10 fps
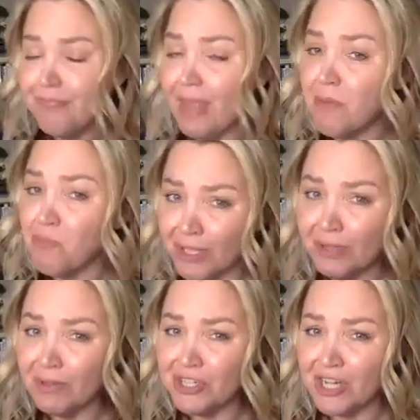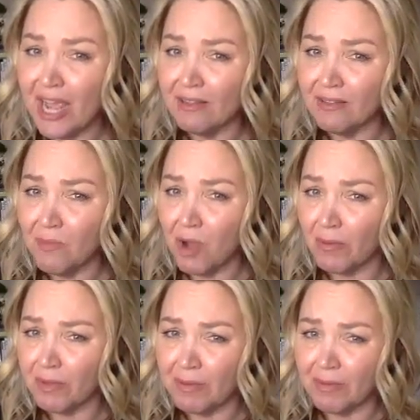I'm really wishing I had some water
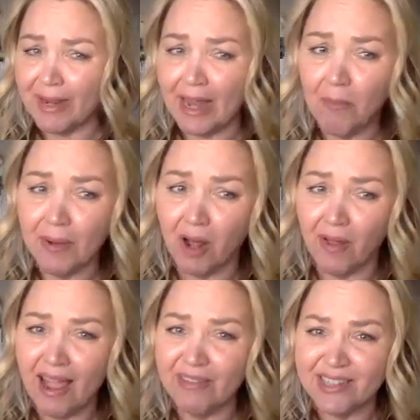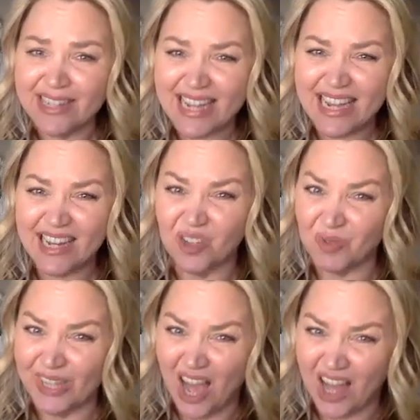with me right now, but all I have is tea and it's
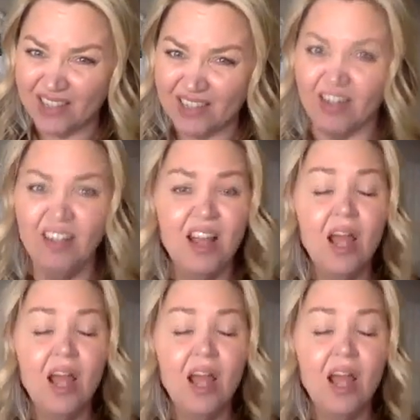really hot still.